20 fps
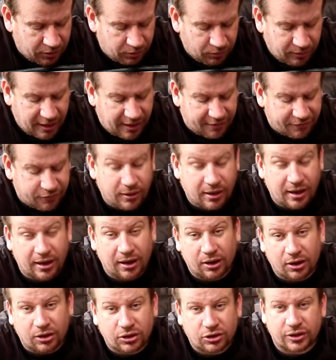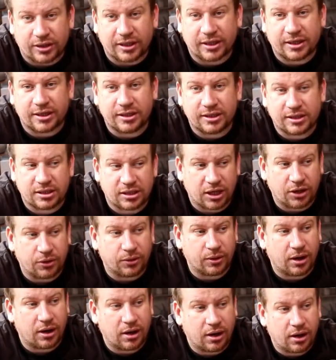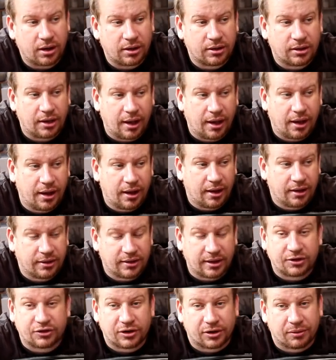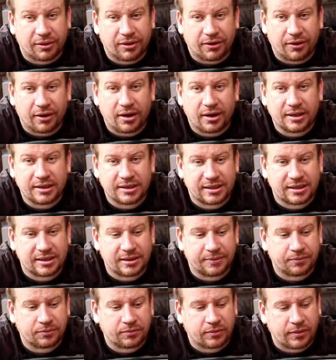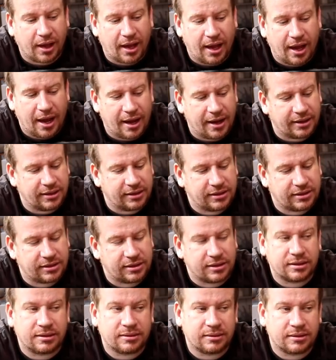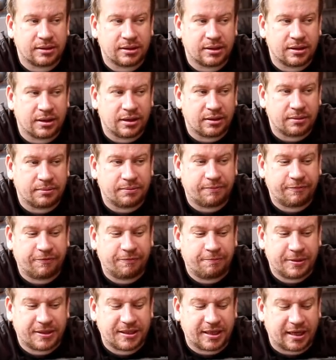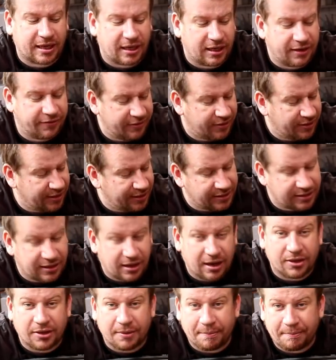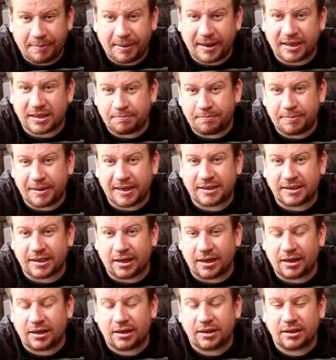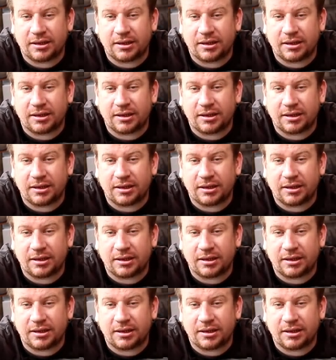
we have quite a lot of drinkers who are uh, they drink with their eyes and particularly for things like the best bitter